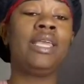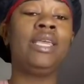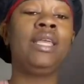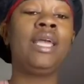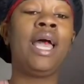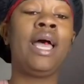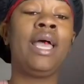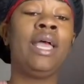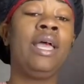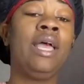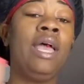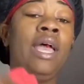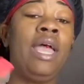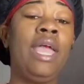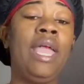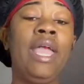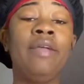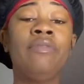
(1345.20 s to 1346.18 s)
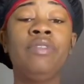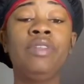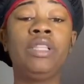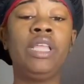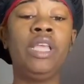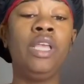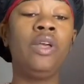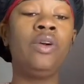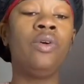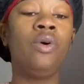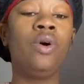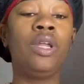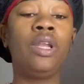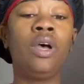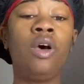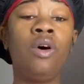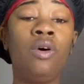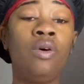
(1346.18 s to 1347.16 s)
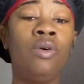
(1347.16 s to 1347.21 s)
he got everything going
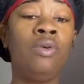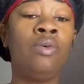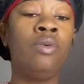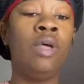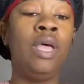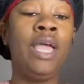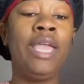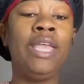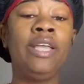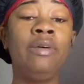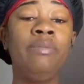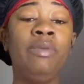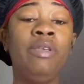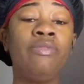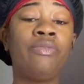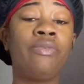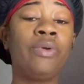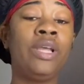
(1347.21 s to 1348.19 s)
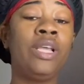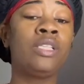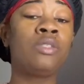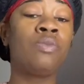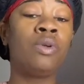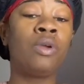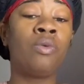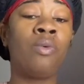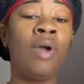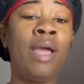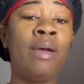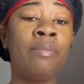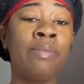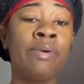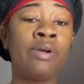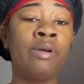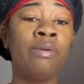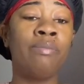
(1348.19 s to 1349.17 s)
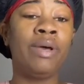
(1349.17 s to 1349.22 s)
on. He could be friends with a
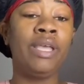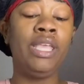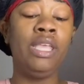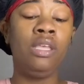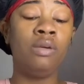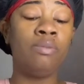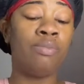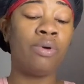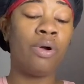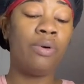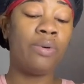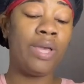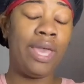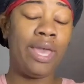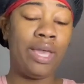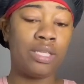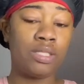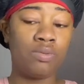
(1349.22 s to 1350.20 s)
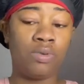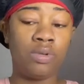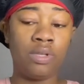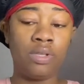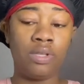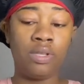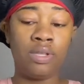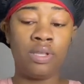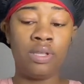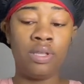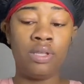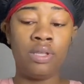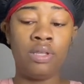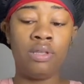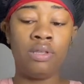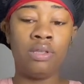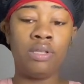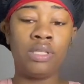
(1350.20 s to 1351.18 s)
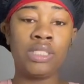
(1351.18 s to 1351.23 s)
rapper, but he the broke ass one.
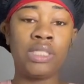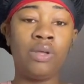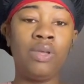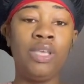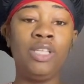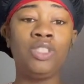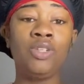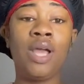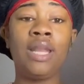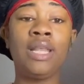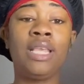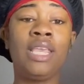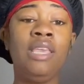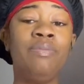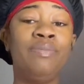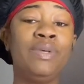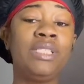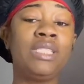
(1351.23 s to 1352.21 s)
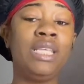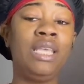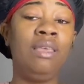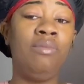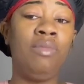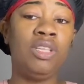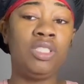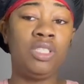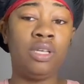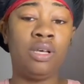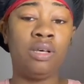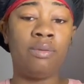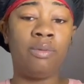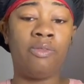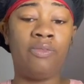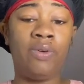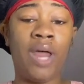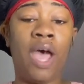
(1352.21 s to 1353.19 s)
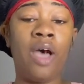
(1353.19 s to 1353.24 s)
So he trying to keep his image
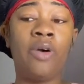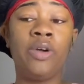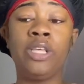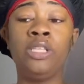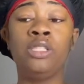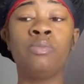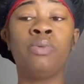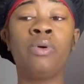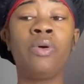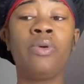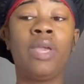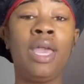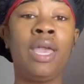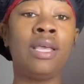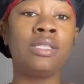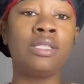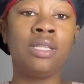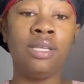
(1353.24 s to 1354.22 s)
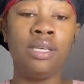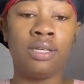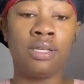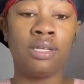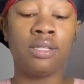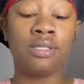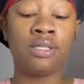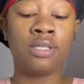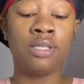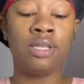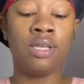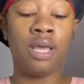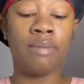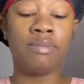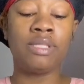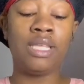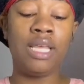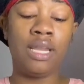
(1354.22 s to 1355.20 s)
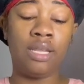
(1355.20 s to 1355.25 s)
up for all these broke ass niggas.
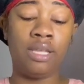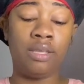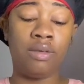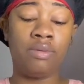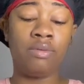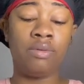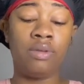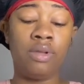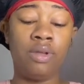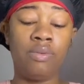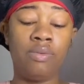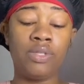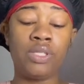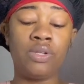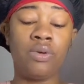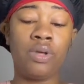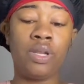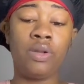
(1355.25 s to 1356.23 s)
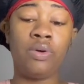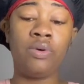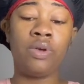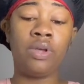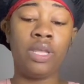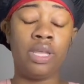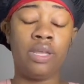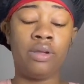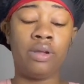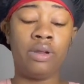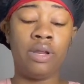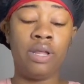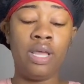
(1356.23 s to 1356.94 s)
I'm telling you what's going on here.